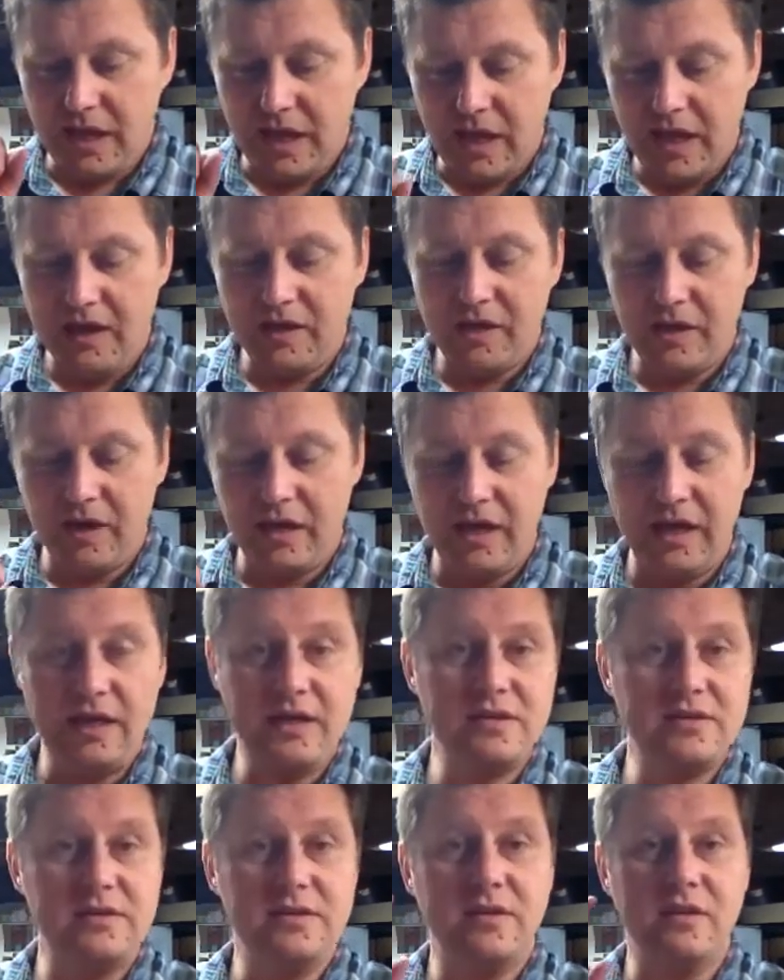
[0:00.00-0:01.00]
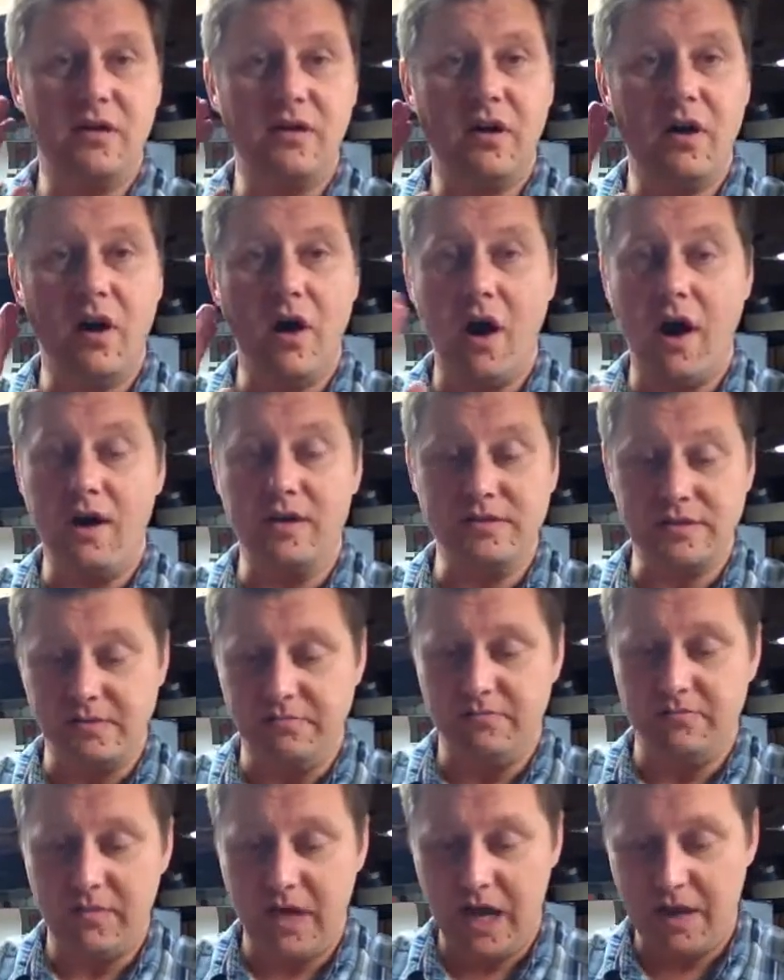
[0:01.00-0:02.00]
it is
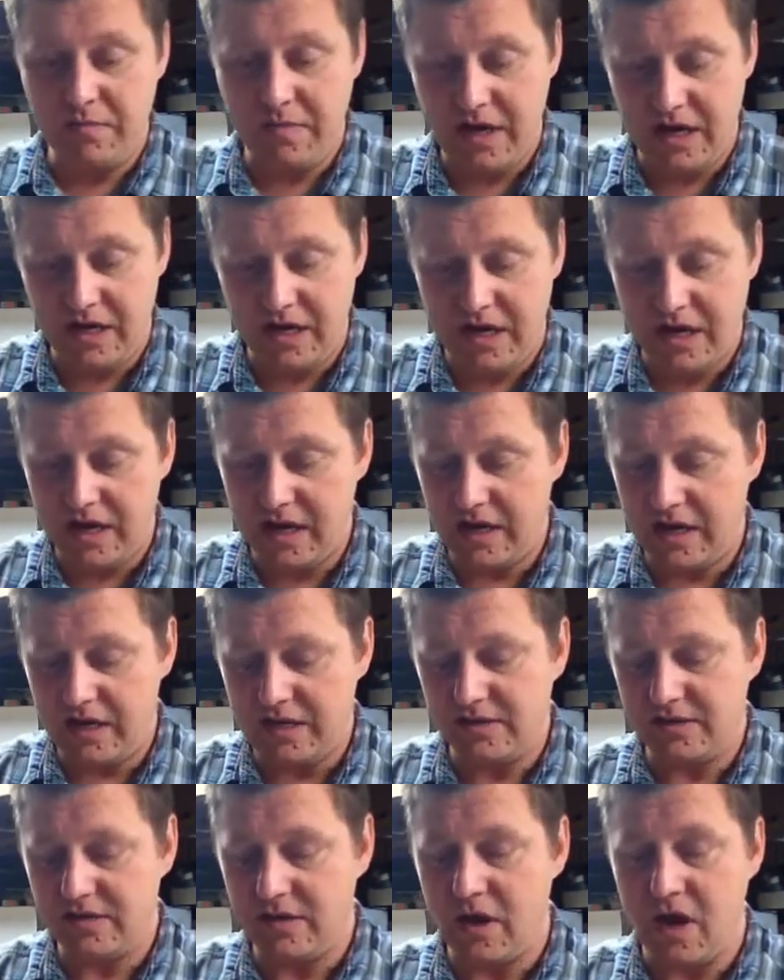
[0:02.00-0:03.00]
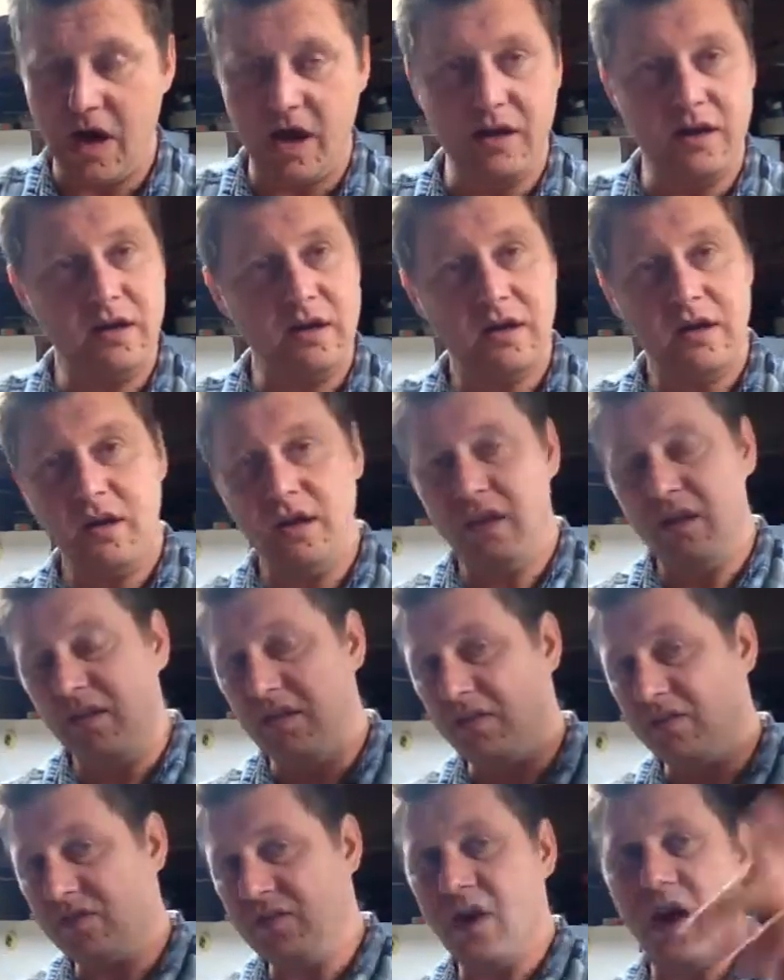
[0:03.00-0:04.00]
awesome. I mean, it is got,
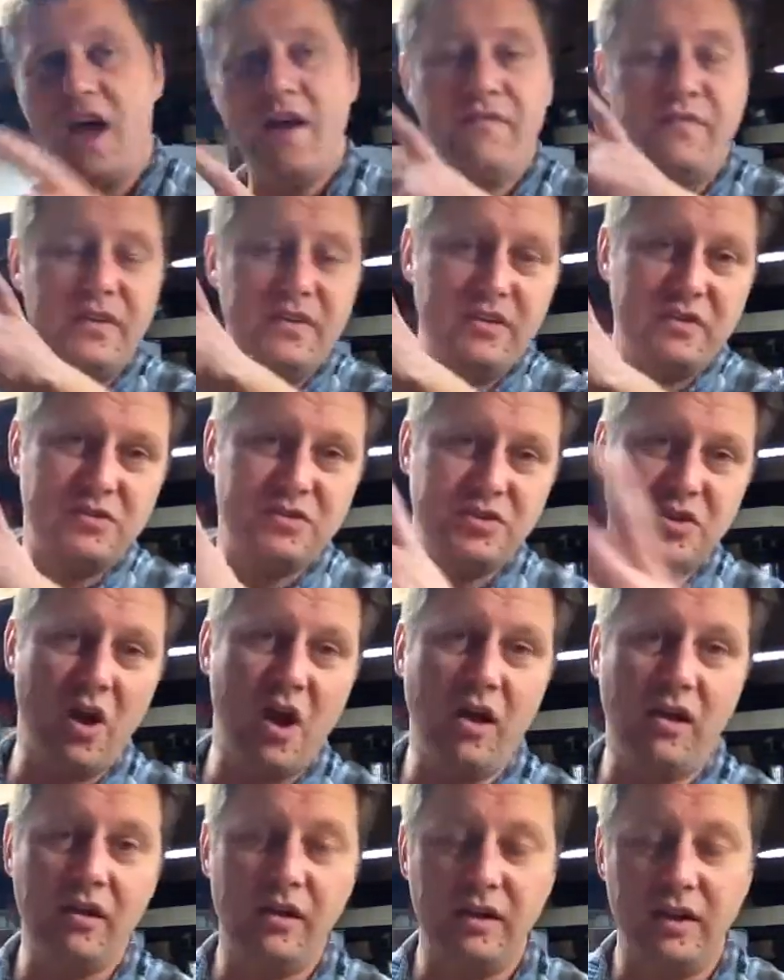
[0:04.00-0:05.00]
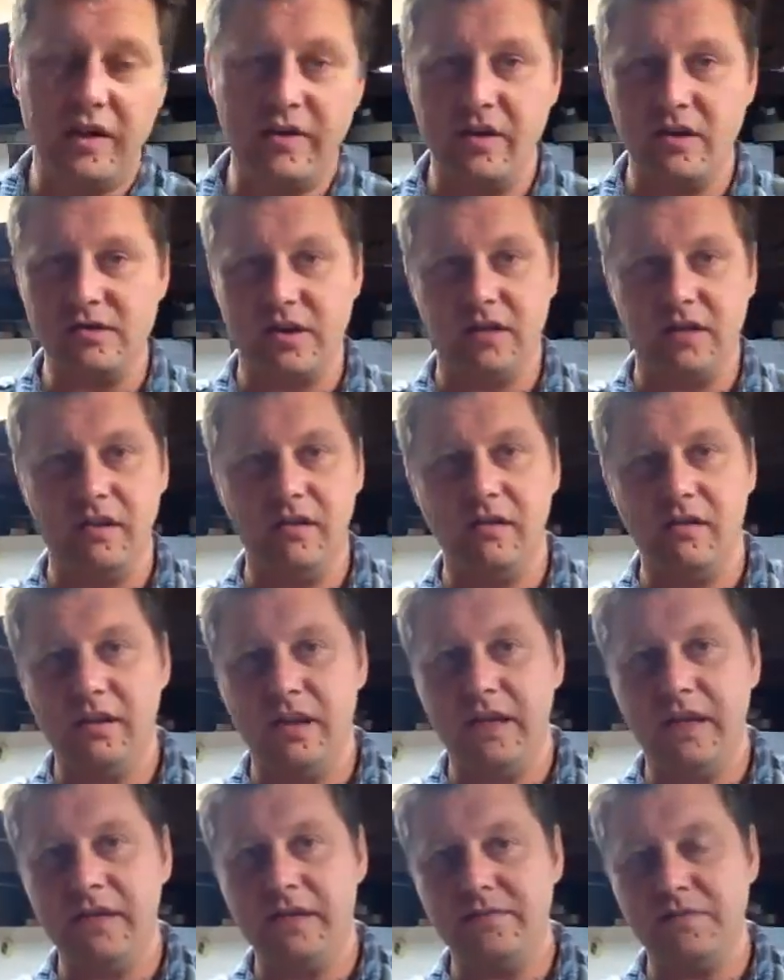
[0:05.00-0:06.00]
there's coffee, there's chocolate, and there's a little
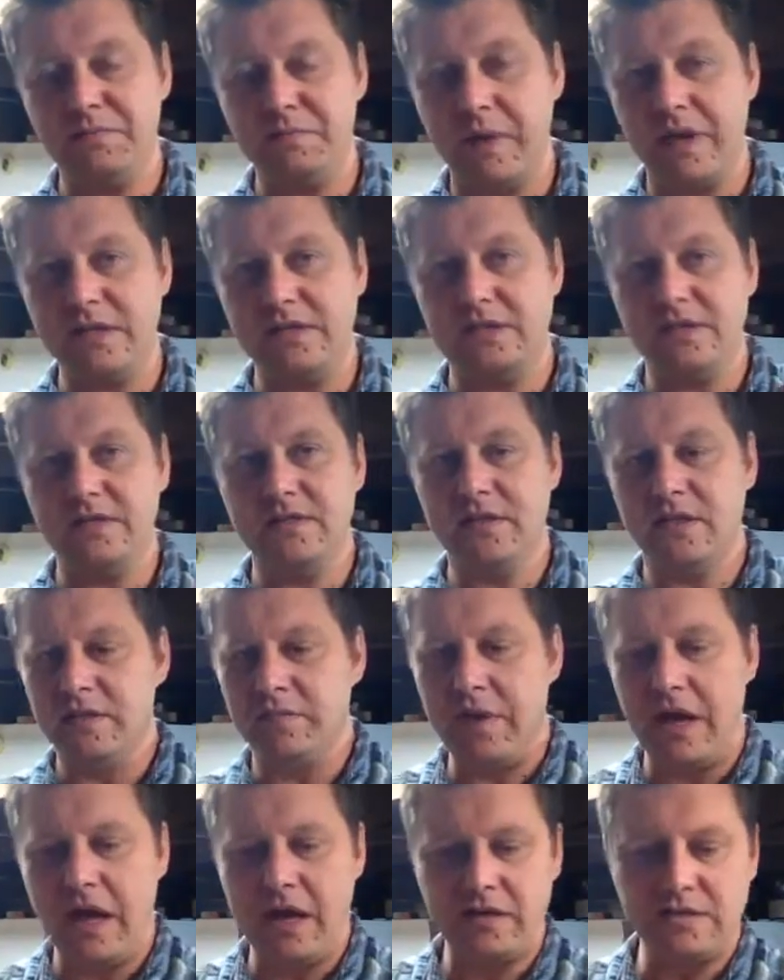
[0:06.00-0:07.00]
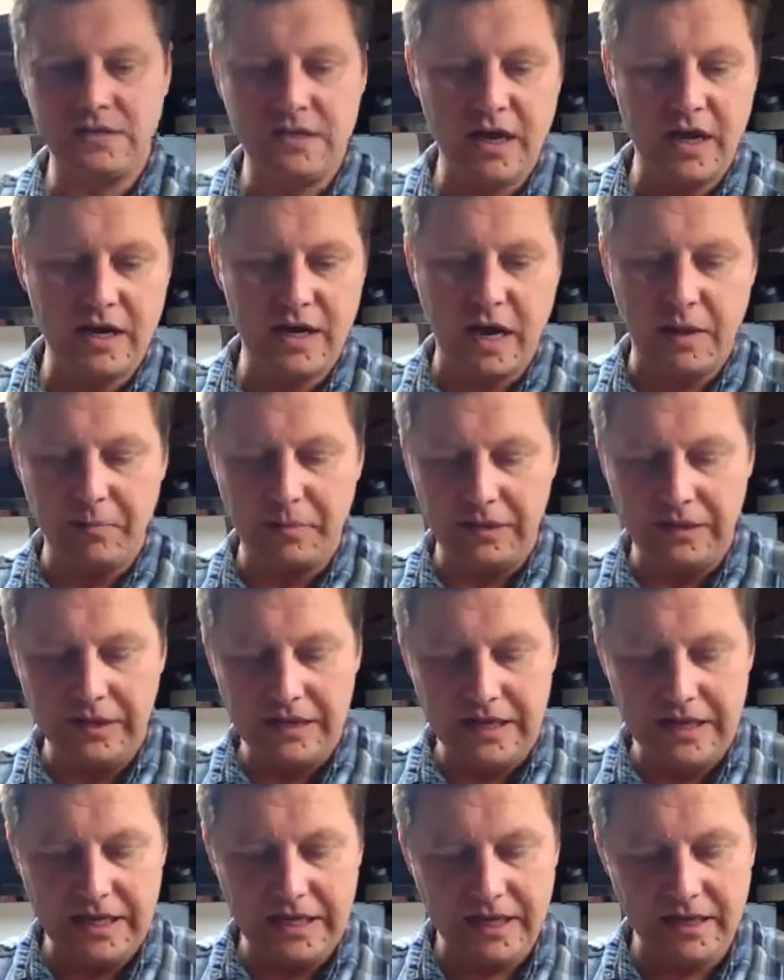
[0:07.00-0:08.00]
hint of spiciness on the backside. I
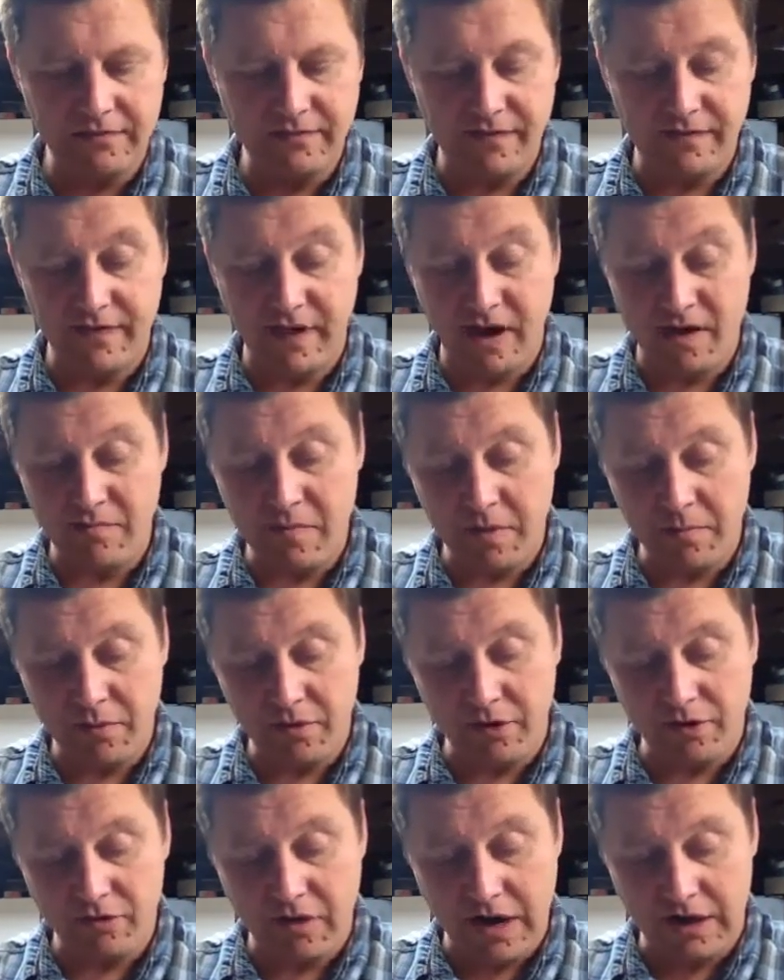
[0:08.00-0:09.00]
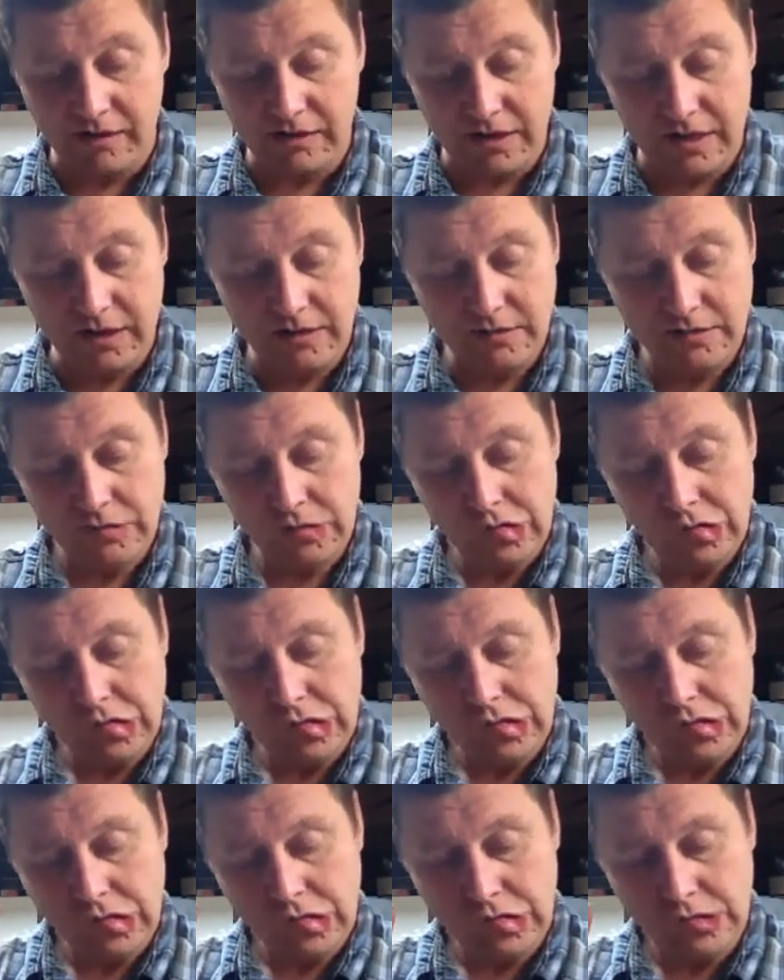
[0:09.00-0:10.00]
believe, if I remember correctly,
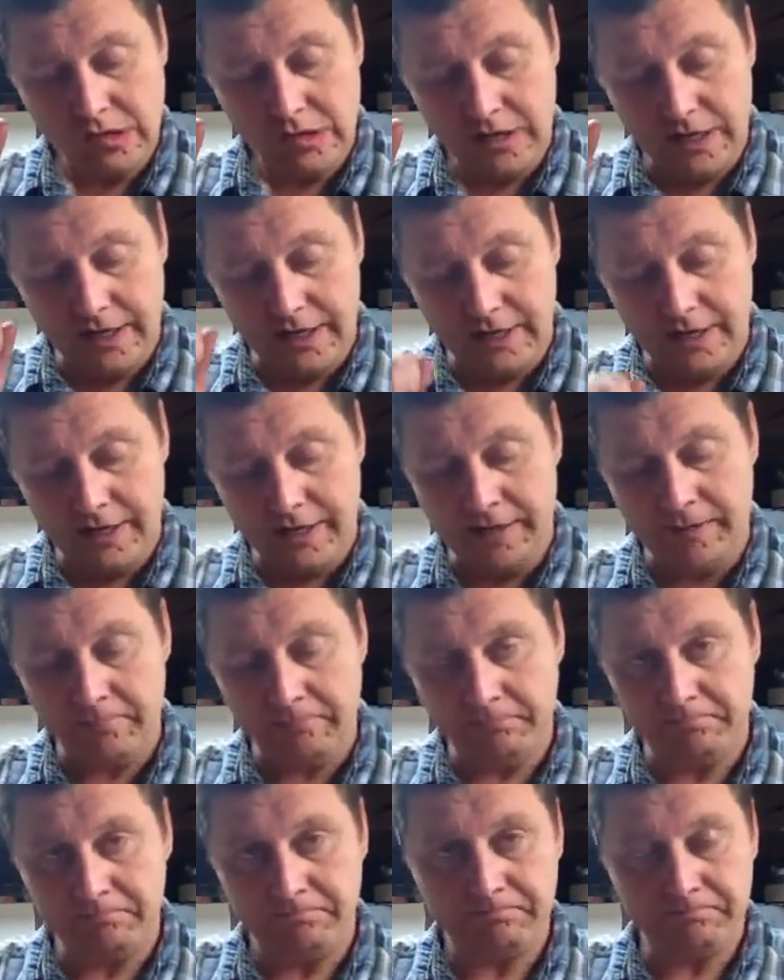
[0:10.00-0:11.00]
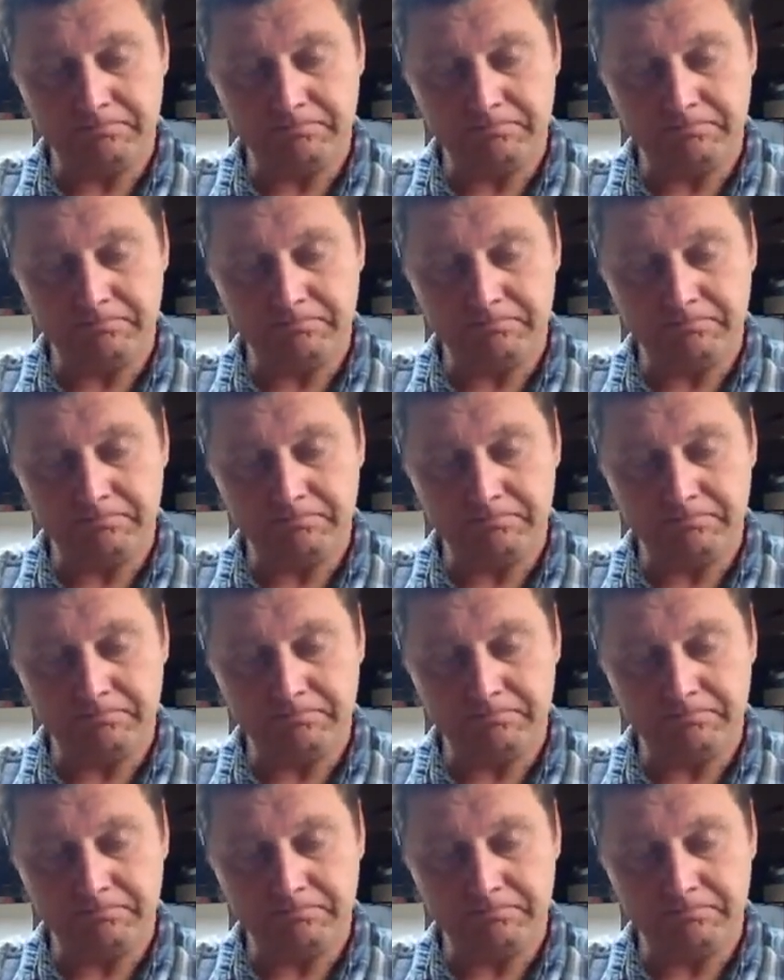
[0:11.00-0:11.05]
I